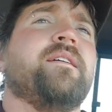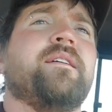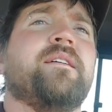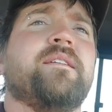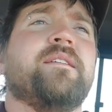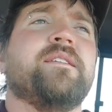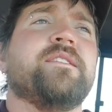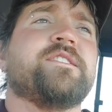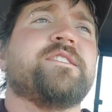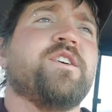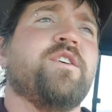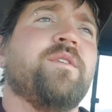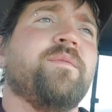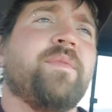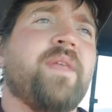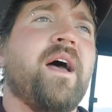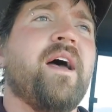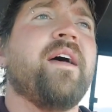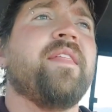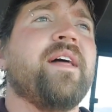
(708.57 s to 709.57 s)
So
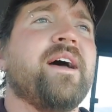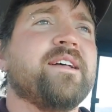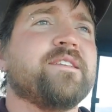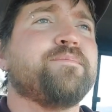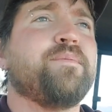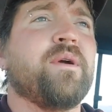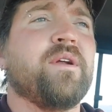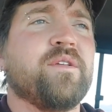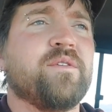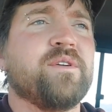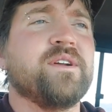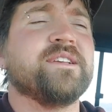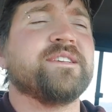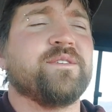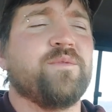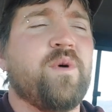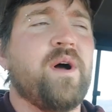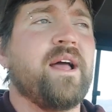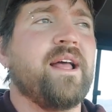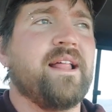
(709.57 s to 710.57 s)
that's part of the reason
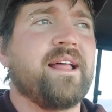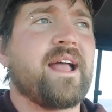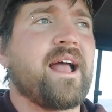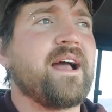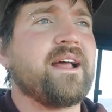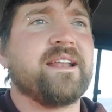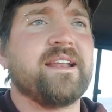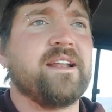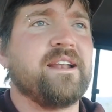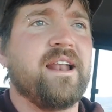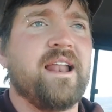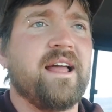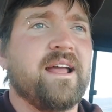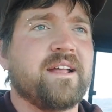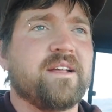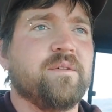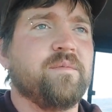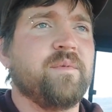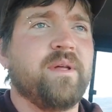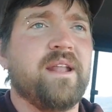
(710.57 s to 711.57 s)
why I didn't like
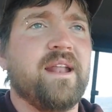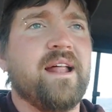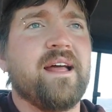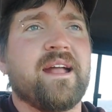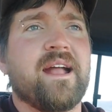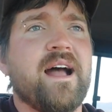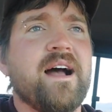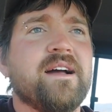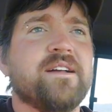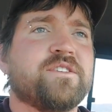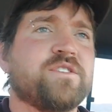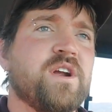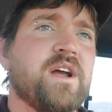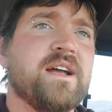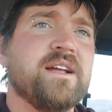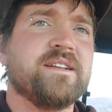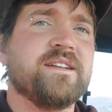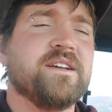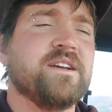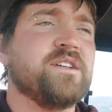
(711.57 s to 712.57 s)
them. And I
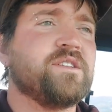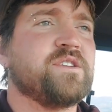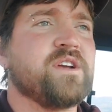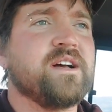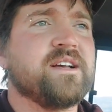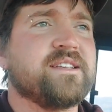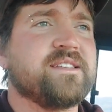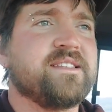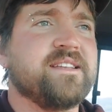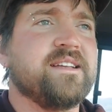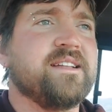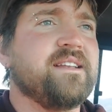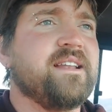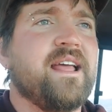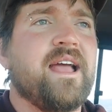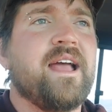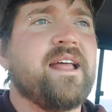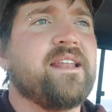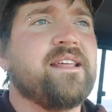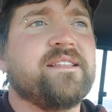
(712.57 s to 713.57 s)
tried to adjust it,
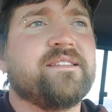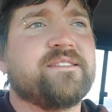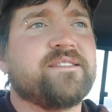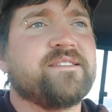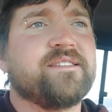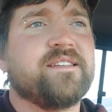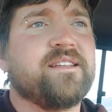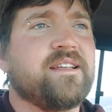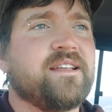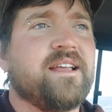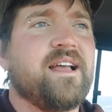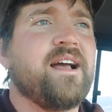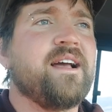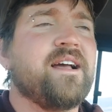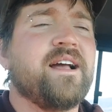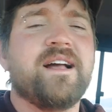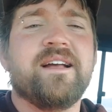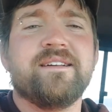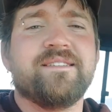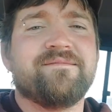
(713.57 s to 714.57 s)
and it's like
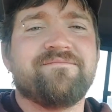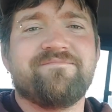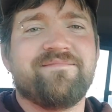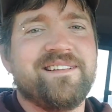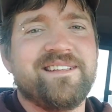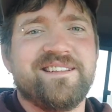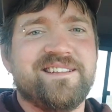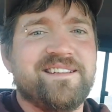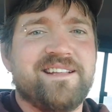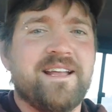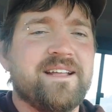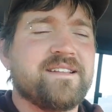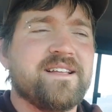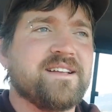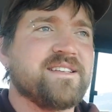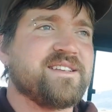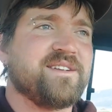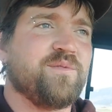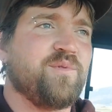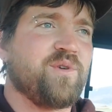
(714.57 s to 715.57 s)
it
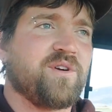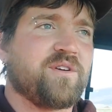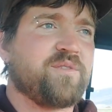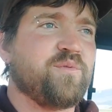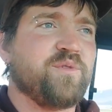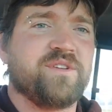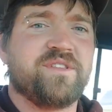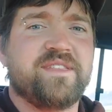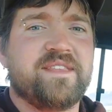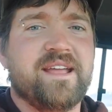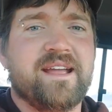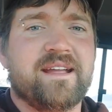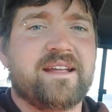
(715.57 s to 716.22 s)
doesn't work with Dick.